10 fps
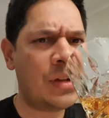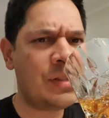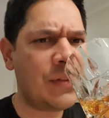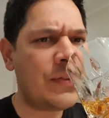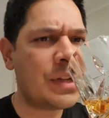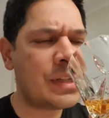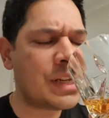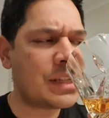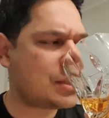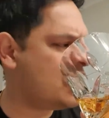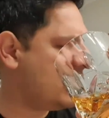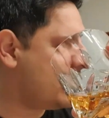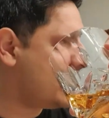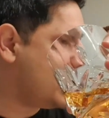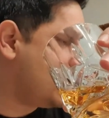Definitely tastes
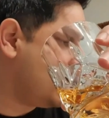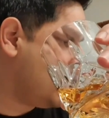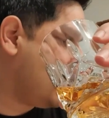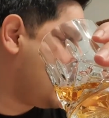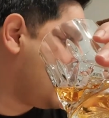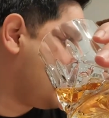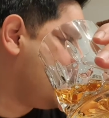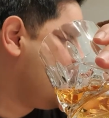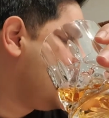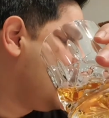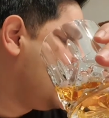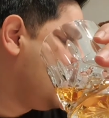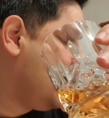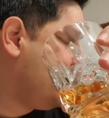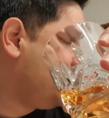different to
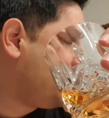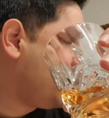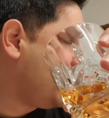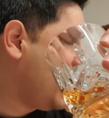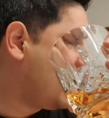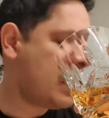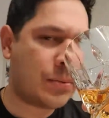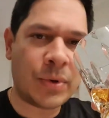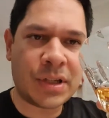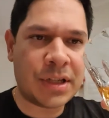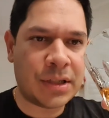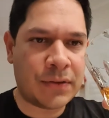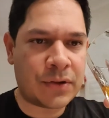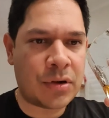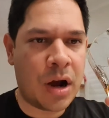other whiskies
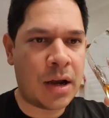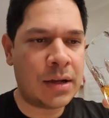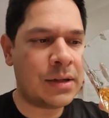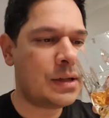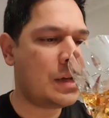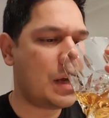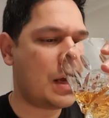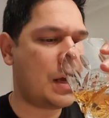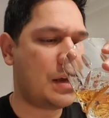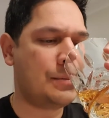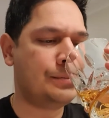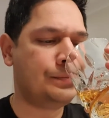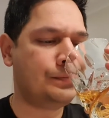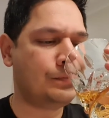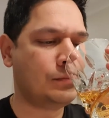I've tried.
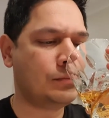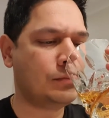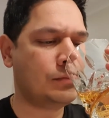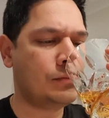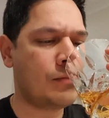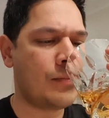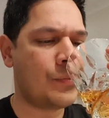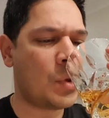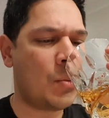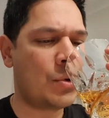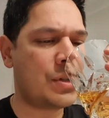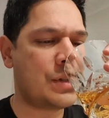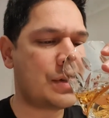What is